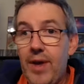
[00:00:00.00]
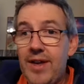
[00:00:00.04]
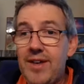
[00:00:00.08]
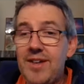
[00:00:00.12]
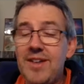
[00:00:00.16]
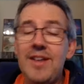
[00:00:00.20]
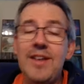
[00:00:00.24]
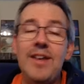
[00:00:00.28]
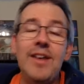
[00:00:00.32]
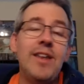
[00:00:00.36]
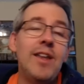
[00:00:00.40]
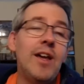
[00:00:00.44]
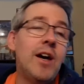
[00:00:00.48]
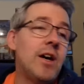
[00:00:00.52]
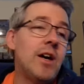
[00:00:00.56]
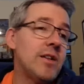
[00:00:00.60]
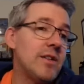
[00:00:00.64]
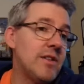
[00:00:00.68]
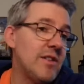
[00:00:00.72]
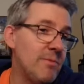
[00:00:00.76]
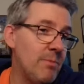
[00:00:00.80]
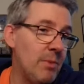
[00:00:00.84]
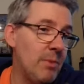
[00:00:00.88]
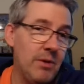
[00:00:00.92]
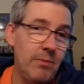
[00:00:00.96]
I did
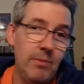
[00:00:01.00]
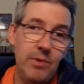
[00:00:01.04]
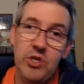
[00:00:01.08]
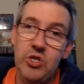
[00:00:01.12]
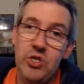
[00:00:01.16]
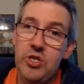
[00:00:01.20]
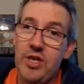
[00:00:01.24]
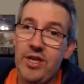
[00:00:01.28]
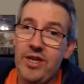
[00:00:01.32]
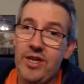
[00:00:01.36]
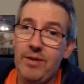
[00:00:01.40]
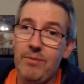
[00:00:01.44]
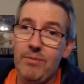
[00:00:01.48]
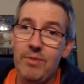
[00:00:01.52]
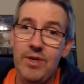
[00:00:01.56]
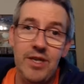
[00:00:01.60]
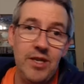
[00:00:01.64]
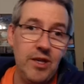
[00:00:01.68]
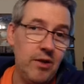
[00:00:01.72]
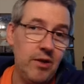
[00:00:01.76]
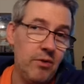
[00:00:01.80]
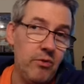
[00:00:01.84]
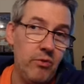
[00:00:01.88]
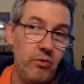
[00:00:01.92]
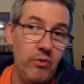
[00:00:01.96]
not spend much time
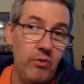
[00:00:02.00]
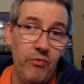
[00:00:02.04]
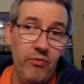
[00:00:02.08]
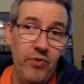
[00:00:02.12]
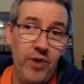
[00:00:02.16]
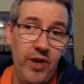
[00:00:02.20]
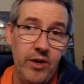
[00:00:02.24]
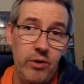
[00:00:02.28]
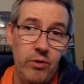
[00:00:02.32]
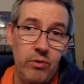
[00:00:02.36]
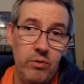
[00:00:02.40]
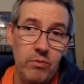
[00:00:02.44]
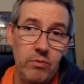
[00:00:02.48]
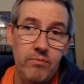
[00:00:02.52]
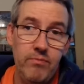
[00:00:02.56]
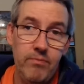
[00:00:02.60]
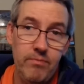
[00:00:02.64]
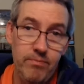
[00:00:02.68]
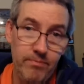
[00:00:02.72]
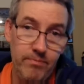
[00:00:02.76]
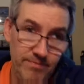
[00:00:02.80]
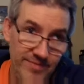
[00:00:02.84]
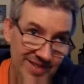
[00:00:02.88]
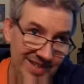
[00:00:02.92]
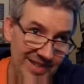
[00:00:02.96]
digging through the vinyl
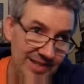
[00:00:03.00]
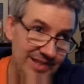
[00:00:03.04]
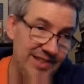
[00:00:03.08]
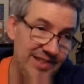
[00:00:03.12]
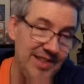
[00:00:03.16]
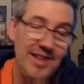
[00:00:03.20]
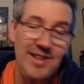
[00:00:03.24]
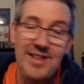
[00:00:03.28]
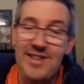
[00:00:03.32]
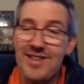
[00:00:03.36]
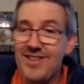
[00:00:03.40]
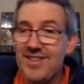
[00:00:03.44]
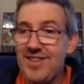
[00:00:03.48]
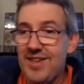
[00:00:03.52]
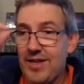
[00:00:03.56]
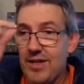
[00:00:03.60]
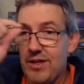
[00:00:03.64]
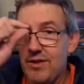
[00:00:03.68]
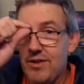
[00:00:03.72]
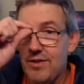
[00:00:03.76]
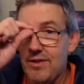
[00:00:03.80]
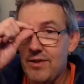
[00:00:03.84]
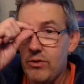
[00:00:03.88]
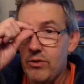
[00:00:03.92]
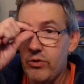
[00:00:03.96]
since I didn't see
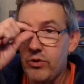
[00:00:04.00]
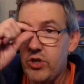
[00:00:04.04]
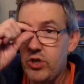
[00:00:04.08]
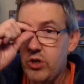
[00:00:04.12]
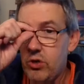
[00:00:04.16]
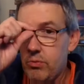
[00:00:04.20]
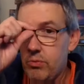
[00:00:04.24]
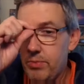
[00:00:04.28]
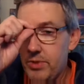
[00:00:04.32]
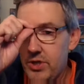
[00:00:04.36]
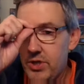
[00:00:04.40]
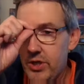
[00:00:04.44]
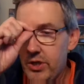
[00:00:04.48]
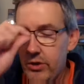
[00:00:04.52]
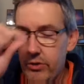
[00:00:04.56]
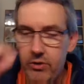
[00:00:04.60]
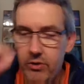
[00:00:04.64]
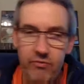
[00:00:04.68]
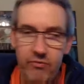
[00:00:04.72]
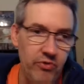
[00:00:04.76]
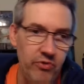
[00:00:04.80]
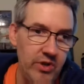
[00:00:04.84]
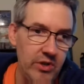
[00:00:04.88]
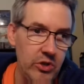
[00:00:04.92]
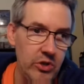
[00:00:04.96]
anything that looked,
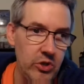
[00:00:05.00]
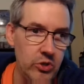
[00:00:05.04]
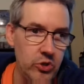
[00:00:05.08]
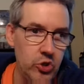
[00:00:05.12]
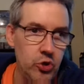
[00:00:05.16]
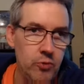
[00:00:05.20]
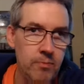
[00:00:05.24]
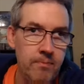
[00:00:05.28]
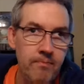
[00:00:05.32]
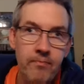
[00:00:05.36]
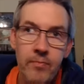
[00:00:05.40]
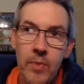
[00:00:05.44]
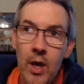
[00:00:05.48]
particularly vintage.